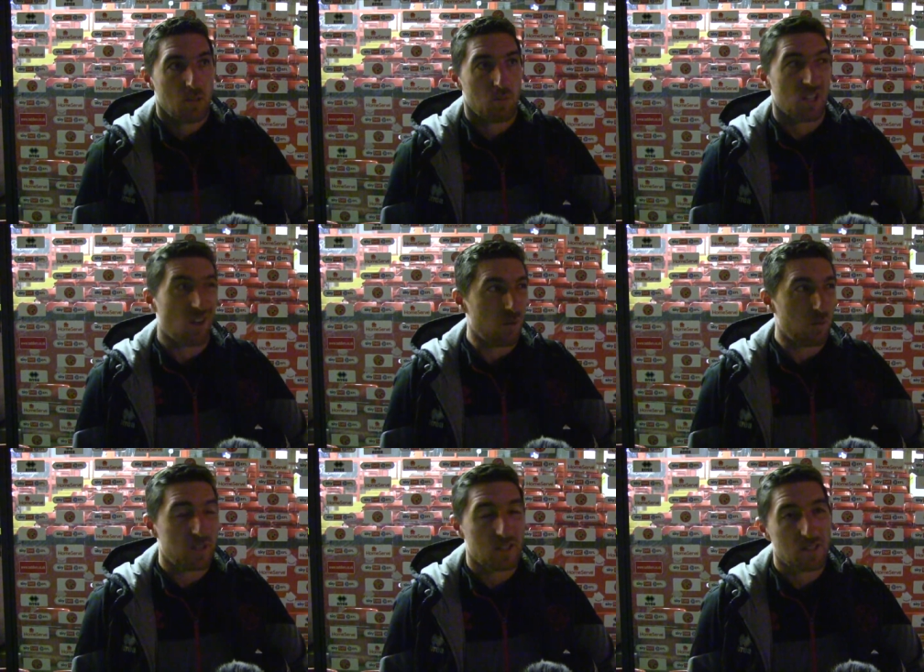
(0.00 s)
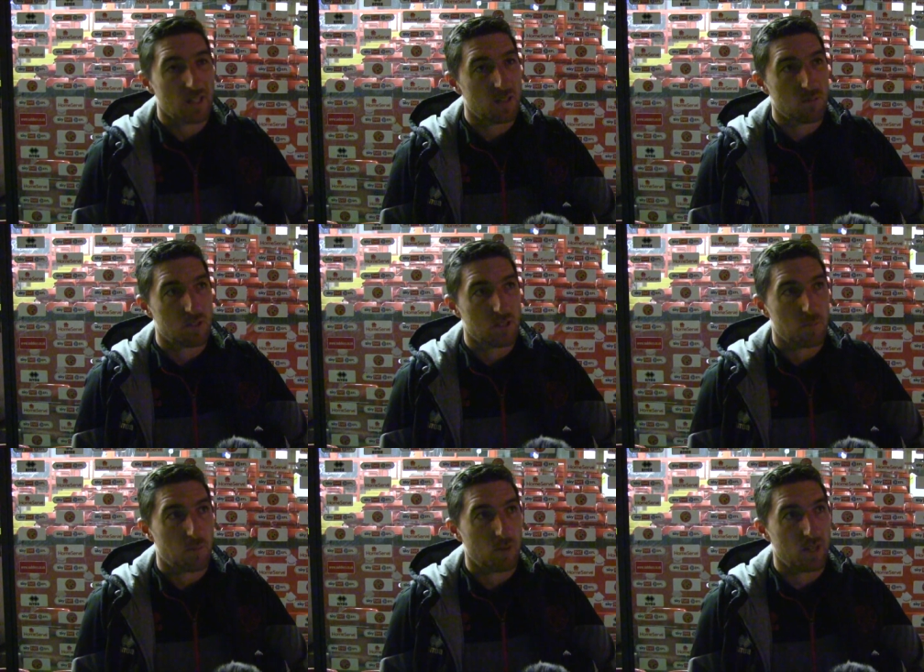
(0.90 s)
with the goal that we conceded, it was
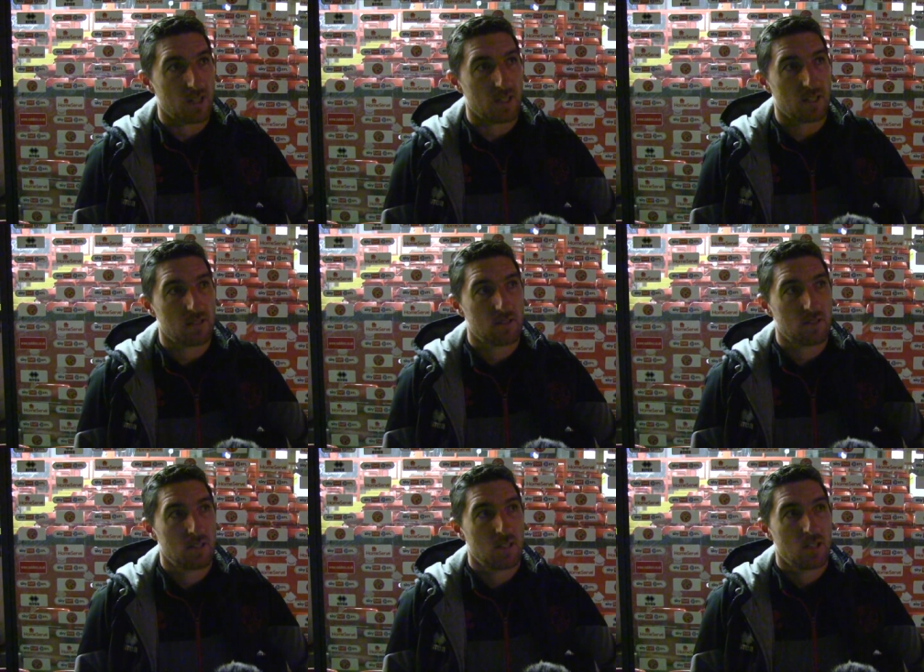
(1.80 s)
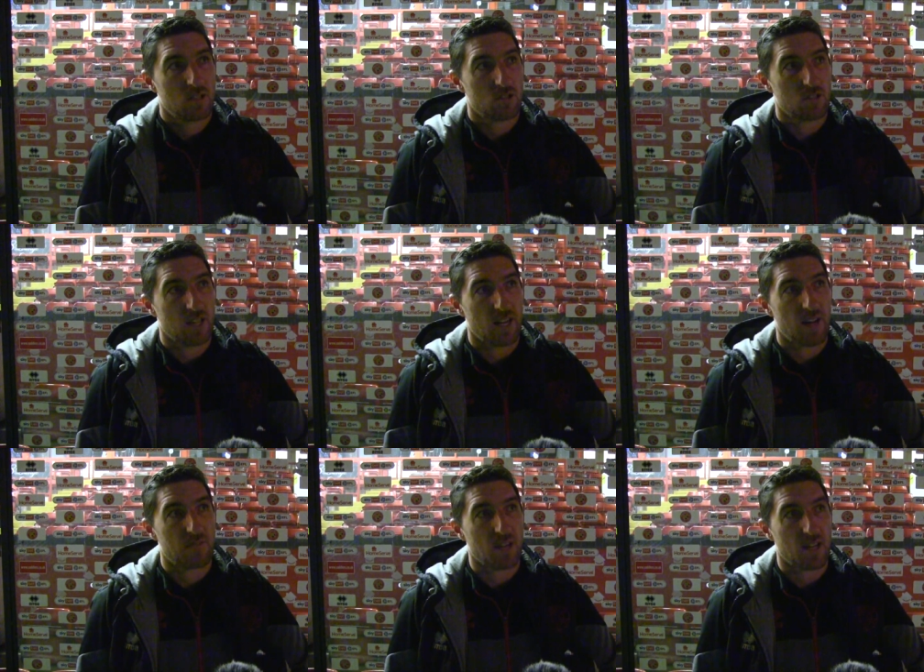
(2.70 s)
disappointing, and just then
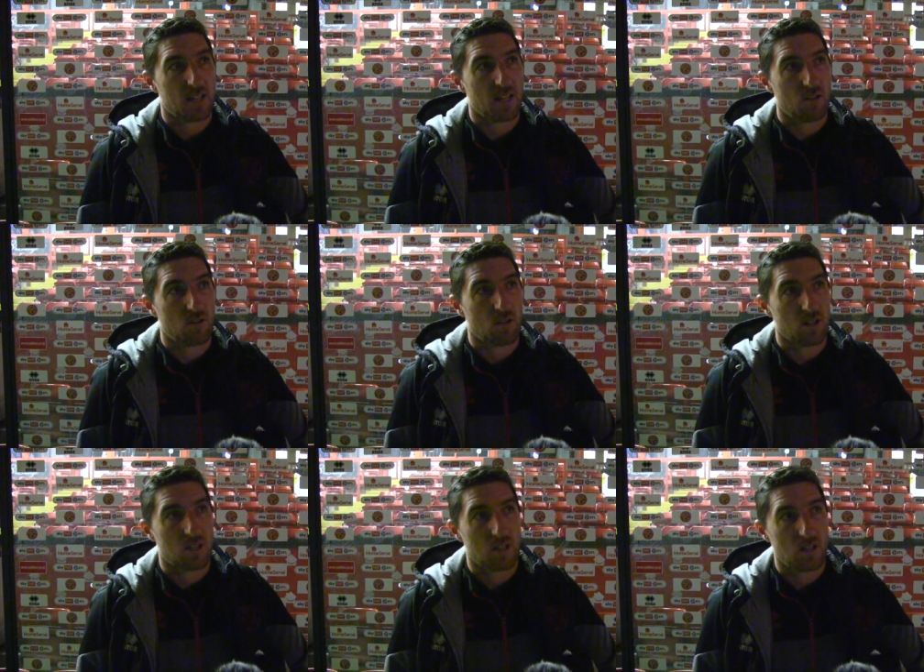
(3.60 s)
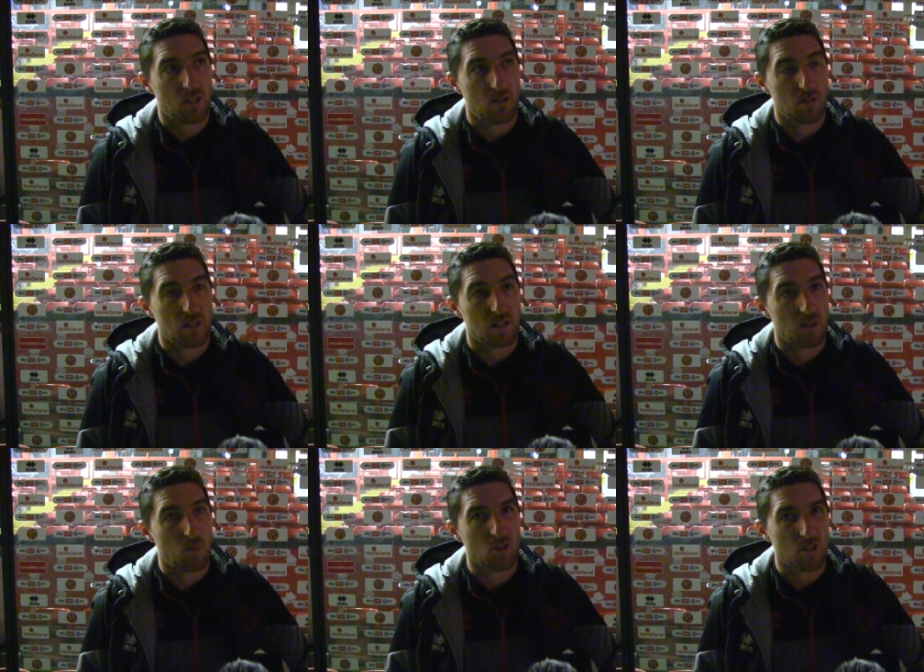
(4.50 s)
after that they looked like, you know,
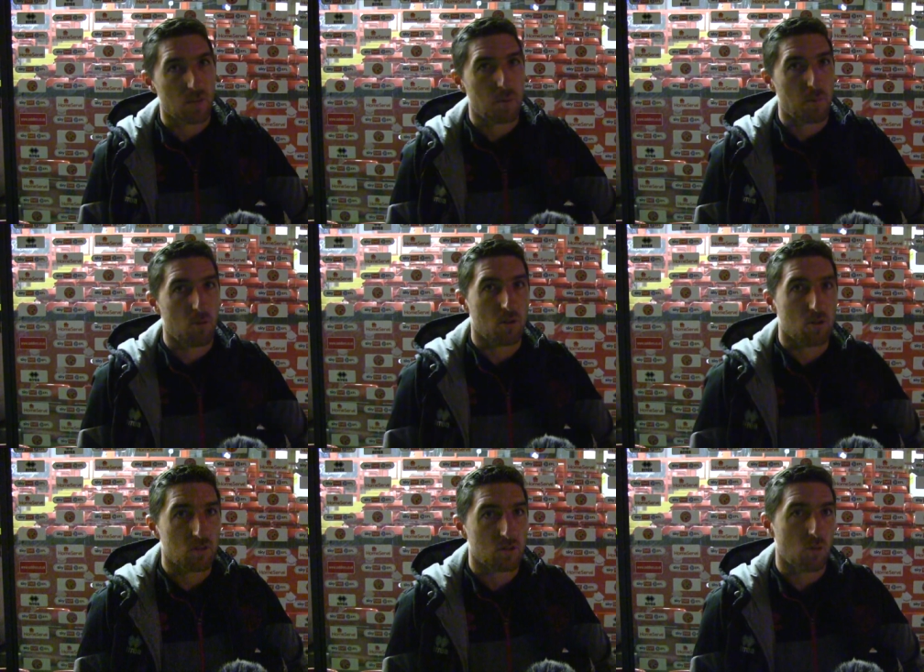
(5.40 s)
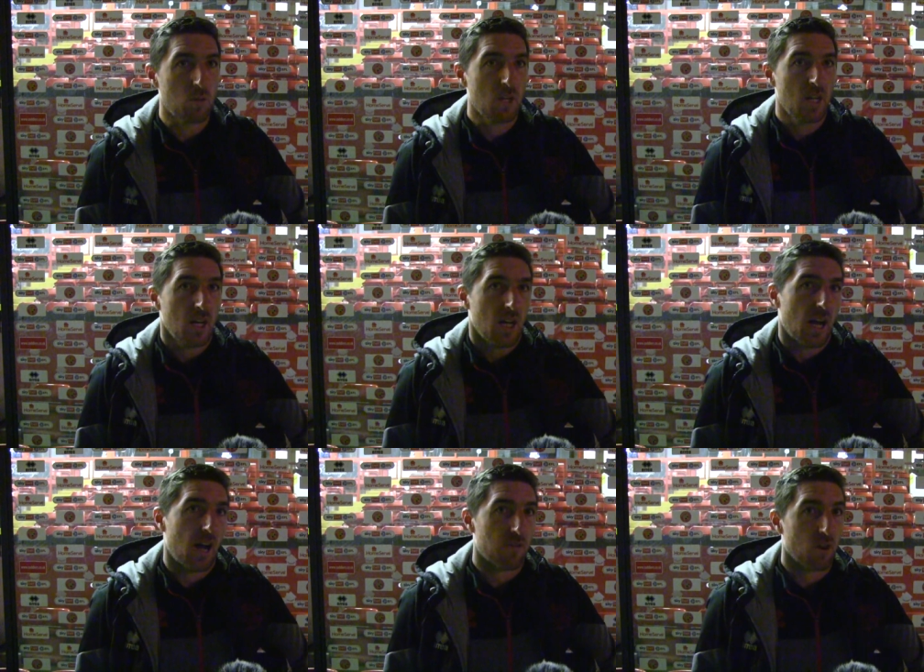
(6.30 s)
they wanted a bit more than us. So
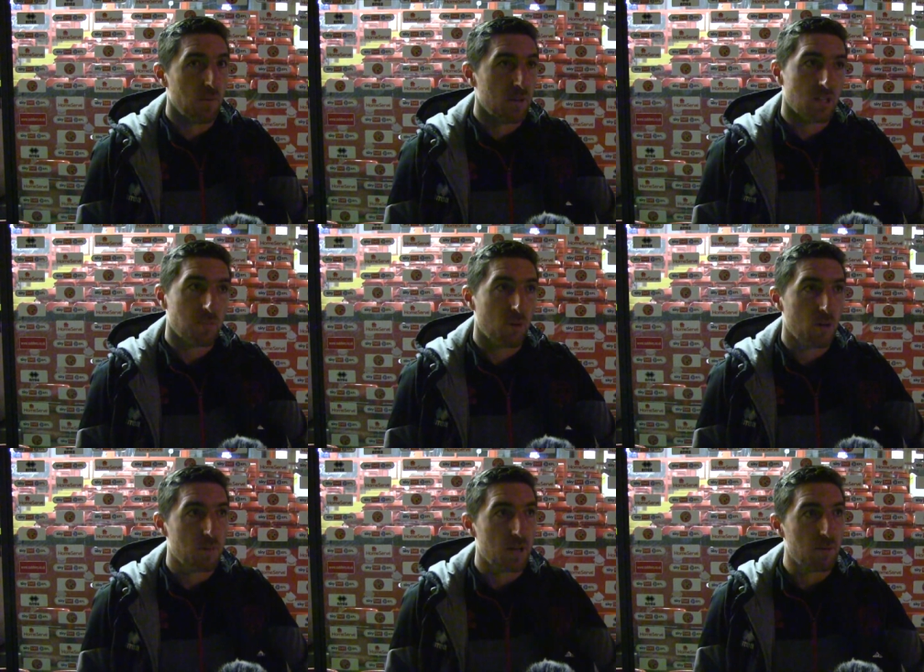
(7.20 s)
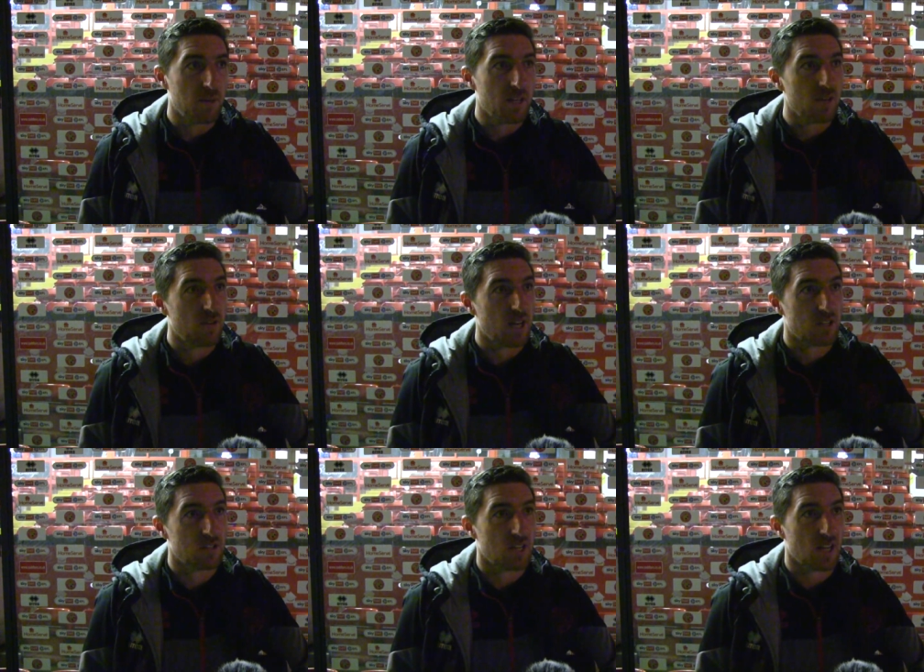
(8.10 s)
half time we were disappointed with that. We needed a
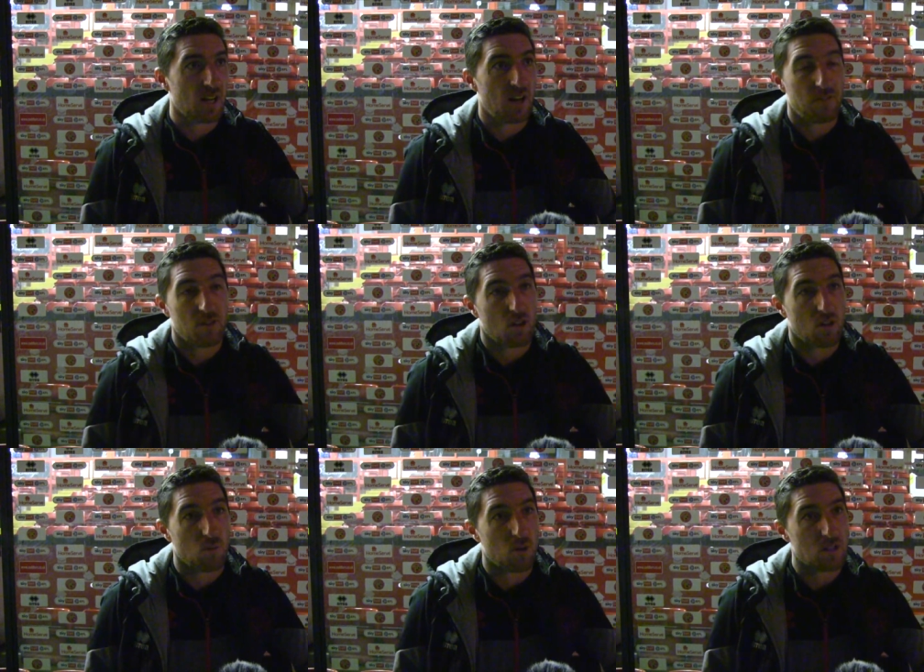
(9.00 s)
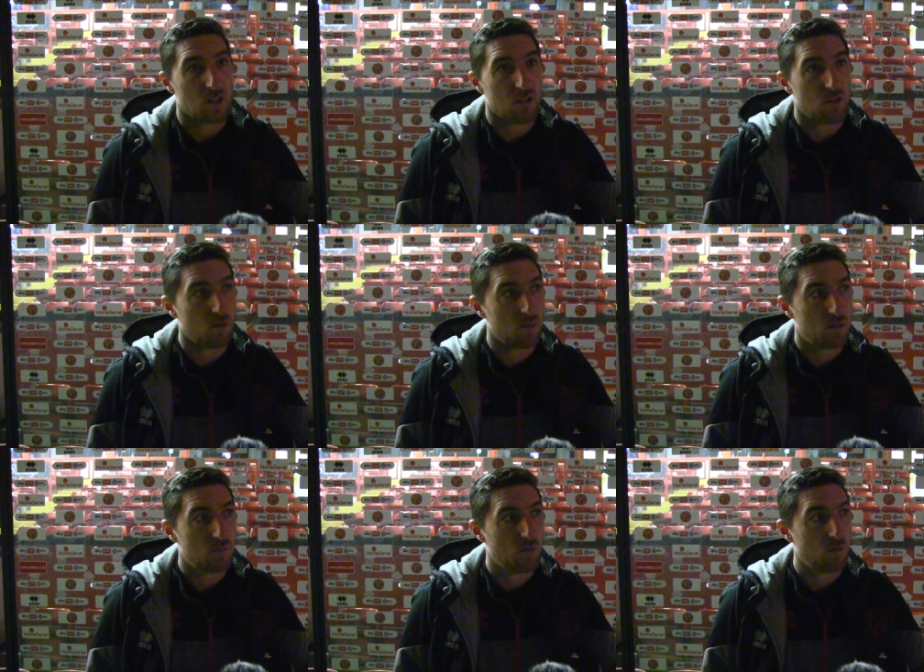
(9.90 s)
reaction second half, and I thought there was that. I thought
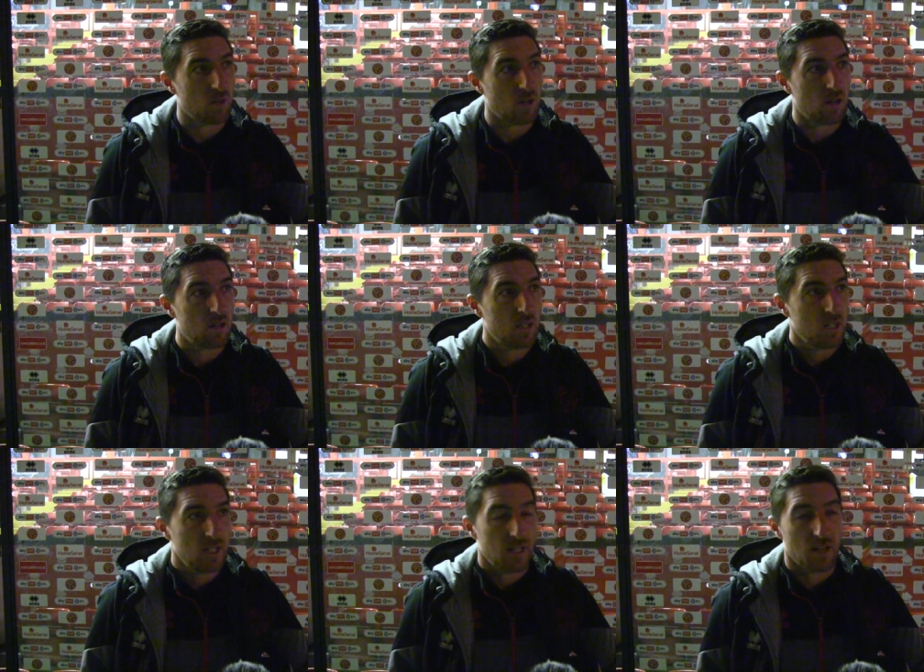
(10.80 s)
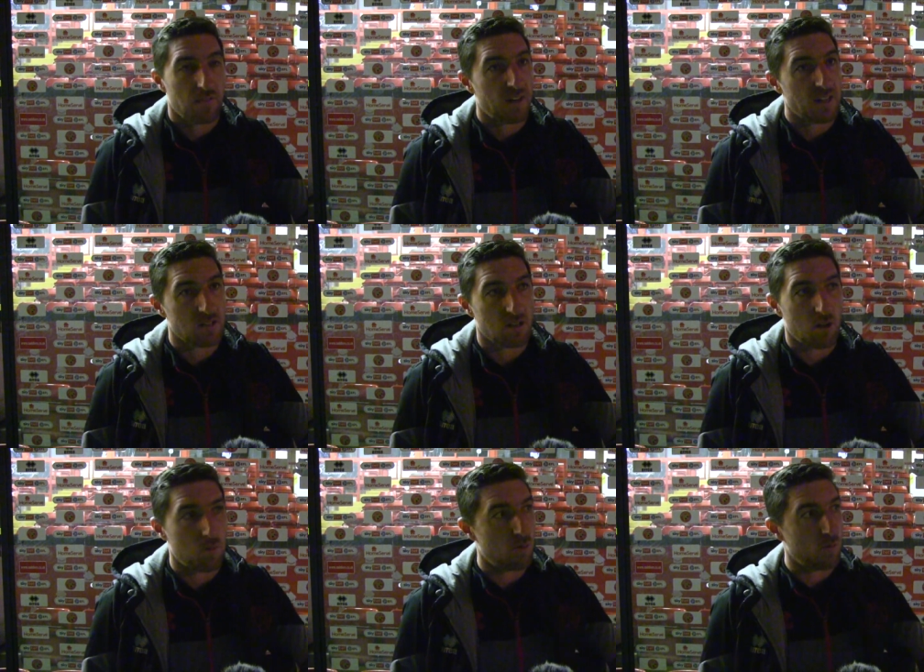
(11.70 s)
we got in their faces a
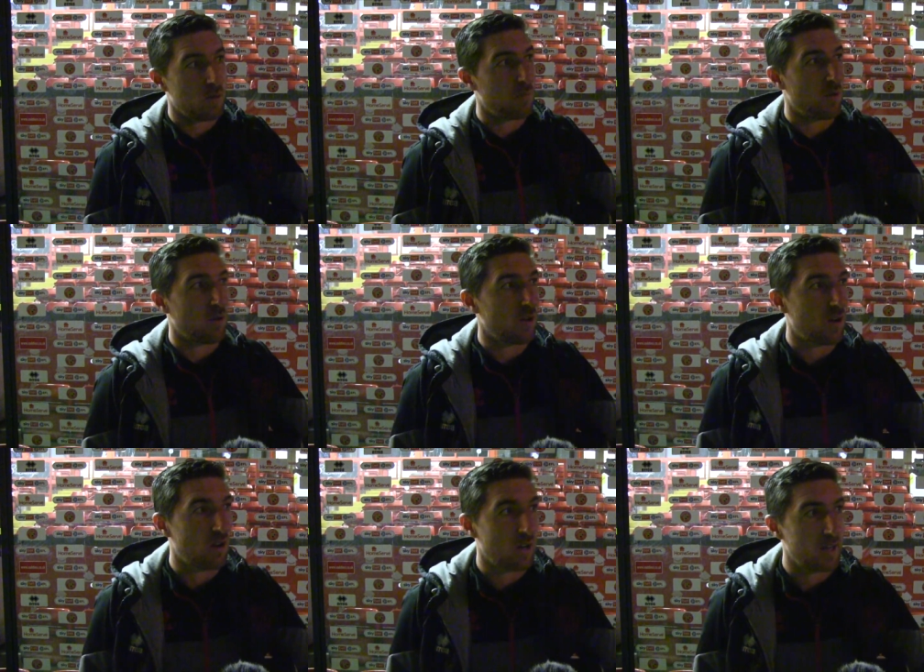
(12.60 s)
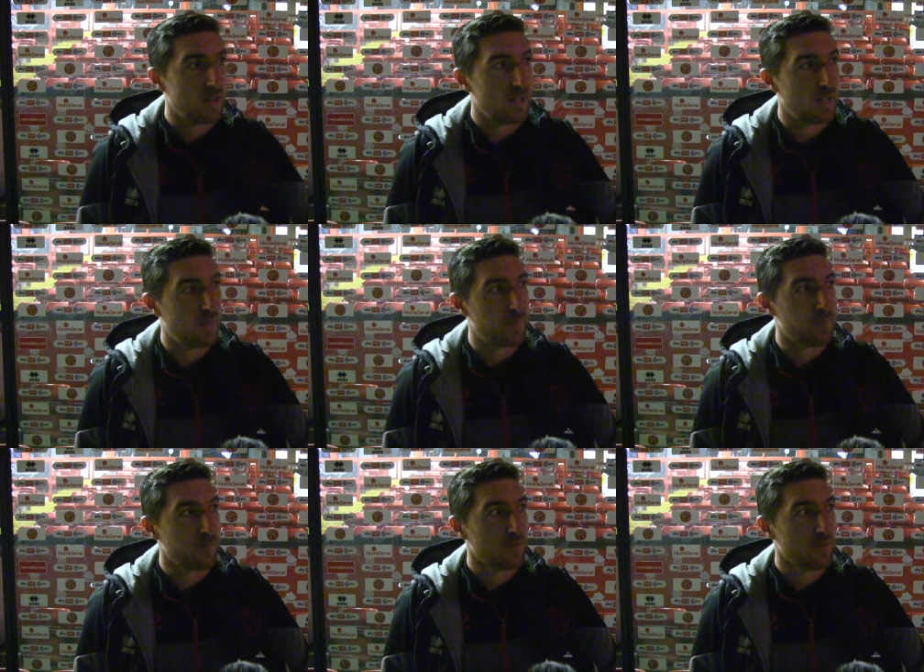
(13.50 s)
lot more, won the ball a lot higher, and